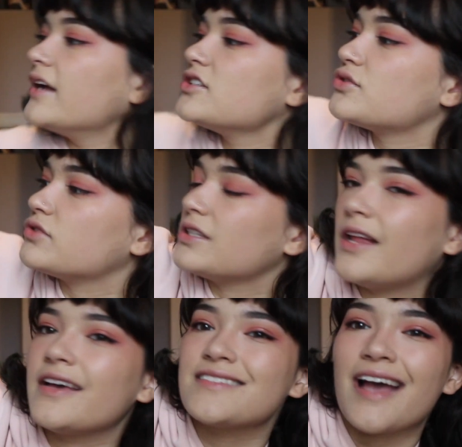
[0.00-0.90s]
I just
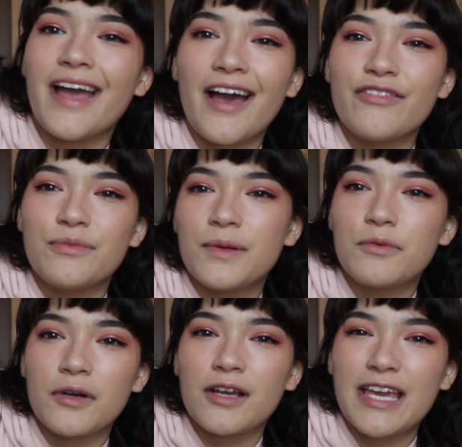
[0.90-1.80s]
realized I haven't
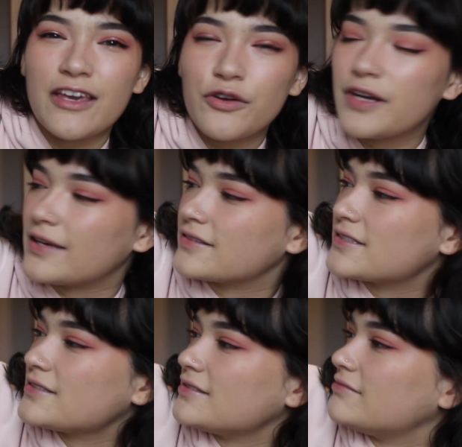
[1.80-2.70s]
been wearing
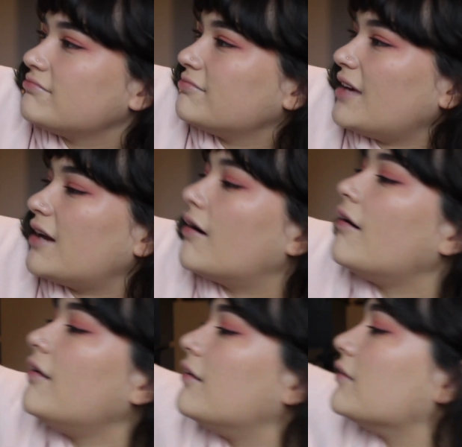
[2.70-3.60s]
earrings at
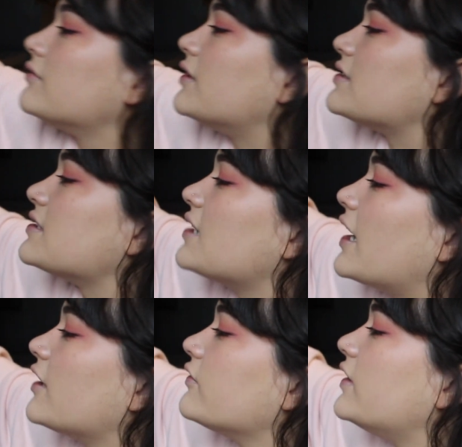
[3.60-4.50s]
all this
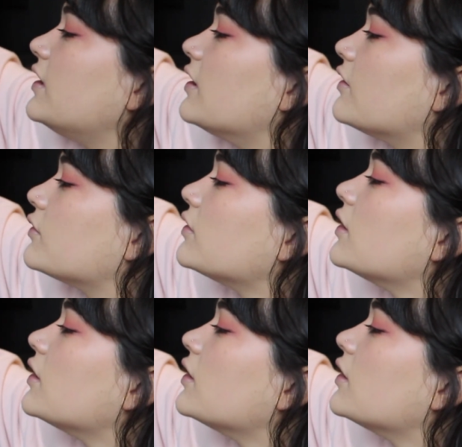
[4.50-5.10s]
entire video.